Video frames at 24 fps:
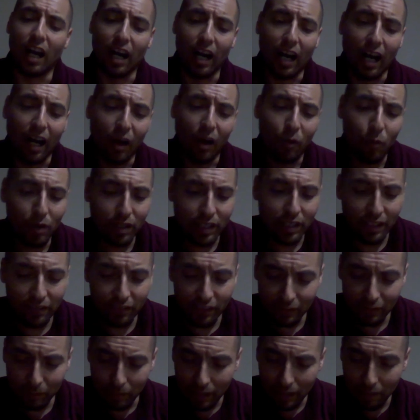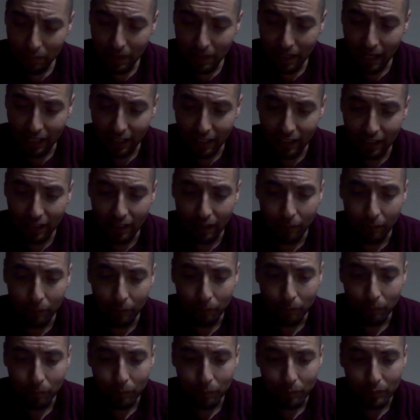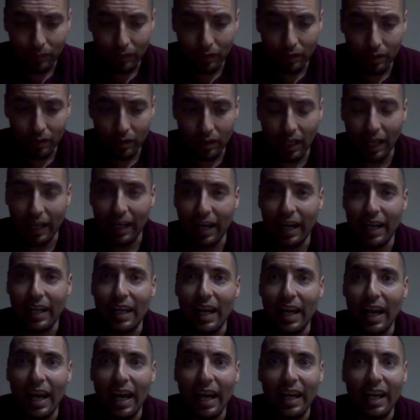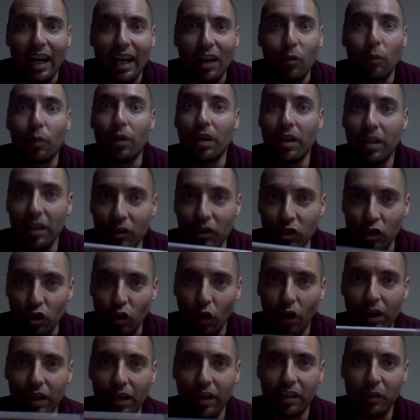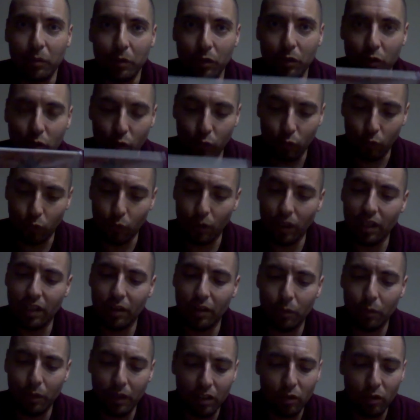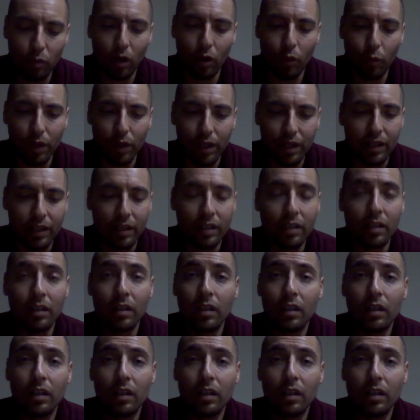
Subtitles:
I would give this maybe like a 9. I really enjoyed it. It was really, really well written.